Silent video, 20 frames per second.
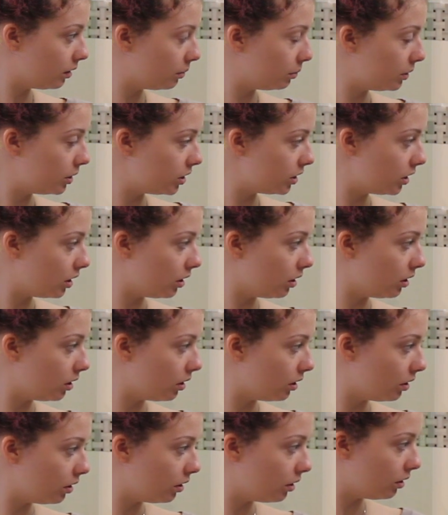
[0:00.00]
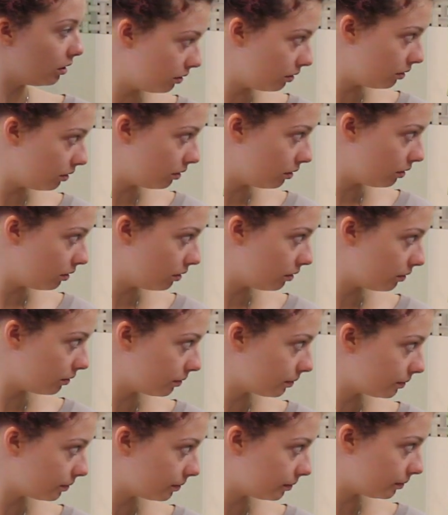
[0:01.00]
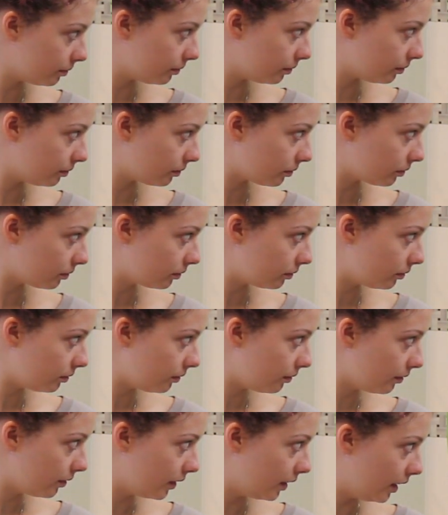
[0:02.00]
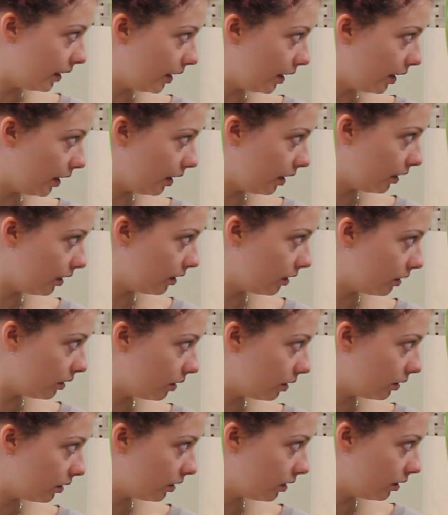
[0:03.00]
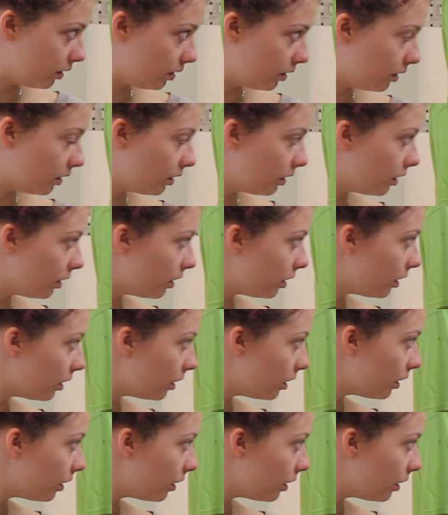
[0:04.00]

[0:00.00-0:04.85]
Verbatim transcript: that always happens. Video this way. Yeah. Not not TikTok. I see.